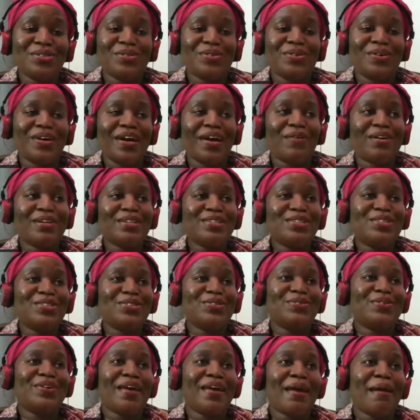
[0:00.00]
to
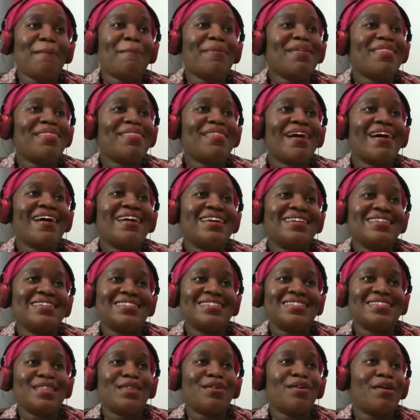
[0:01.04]

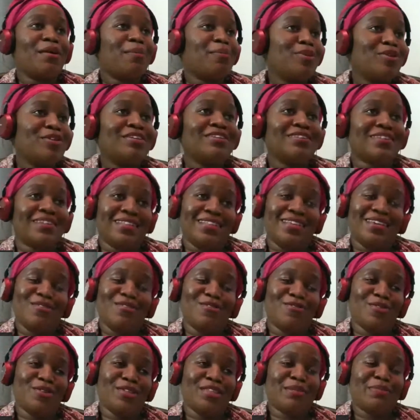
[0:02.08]
empathize
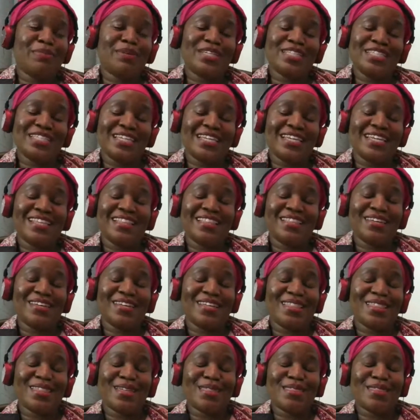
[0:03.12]
therapeutically for the person,
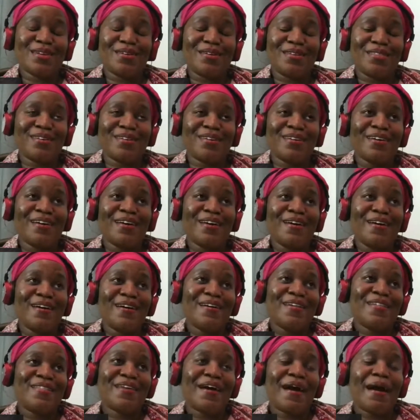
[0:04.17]
the
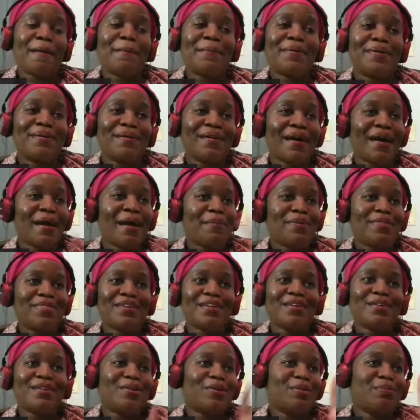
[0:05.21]

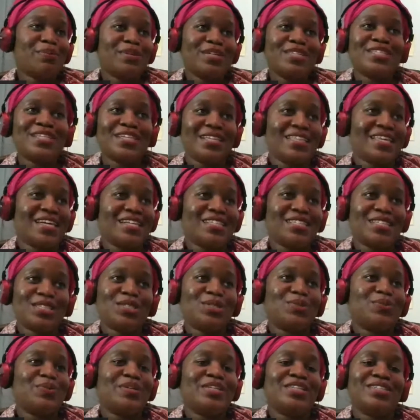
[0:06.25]
hypothetical person in that
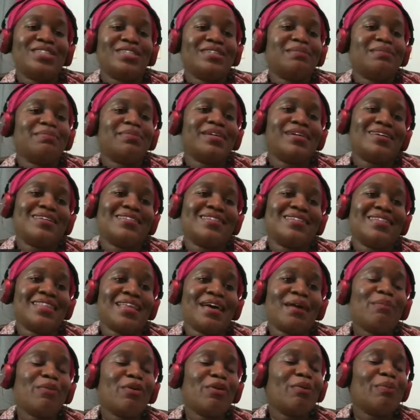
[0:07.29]
situation, because in
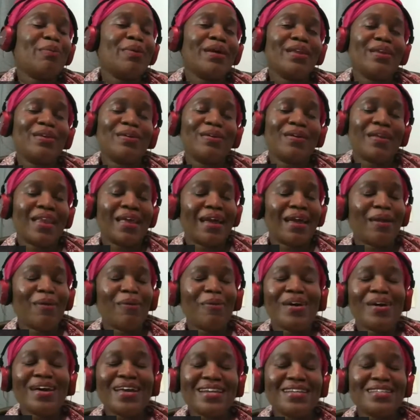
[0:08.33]
that moment you're
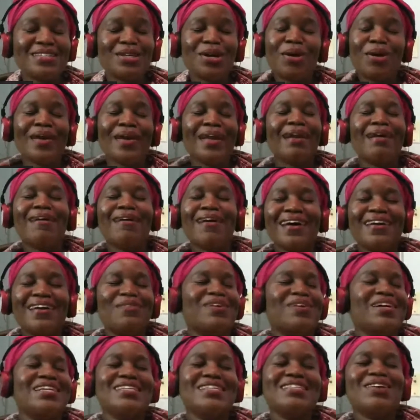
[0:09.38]
like, what is going
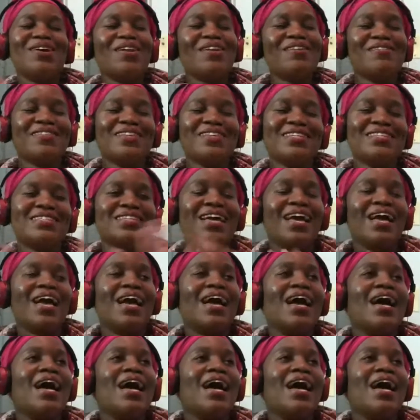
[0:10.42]
on? What is all of this?